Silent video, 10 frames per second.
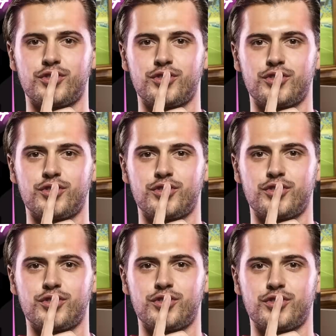
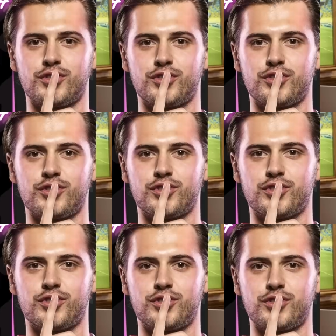
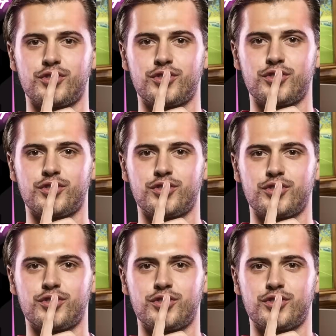
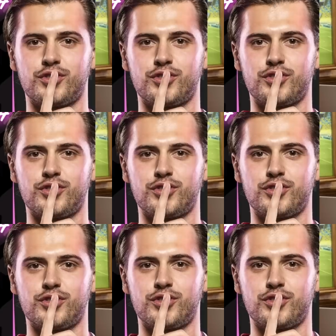
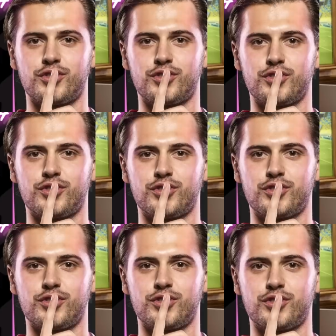
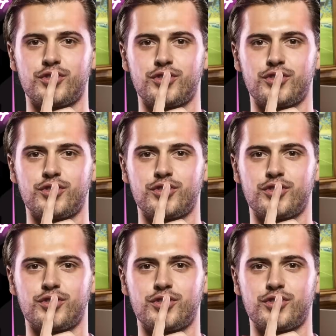
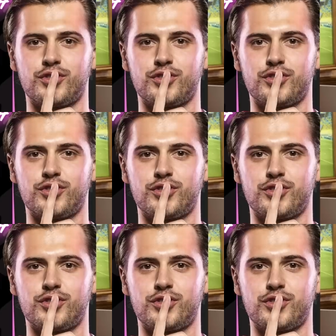No words are spoken by the person on screen.